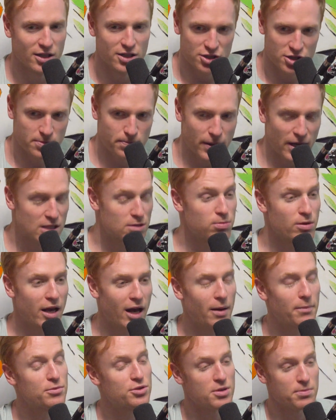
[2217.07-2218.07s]
She picks me
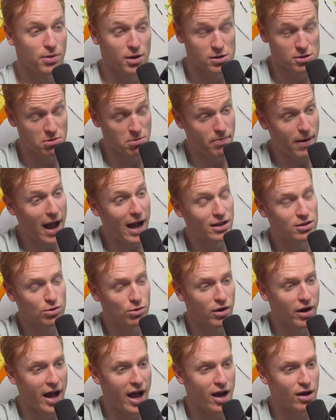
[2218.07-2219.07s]
up. She brings me back
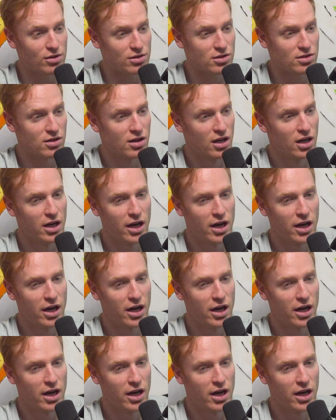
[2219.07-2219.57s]
to her house.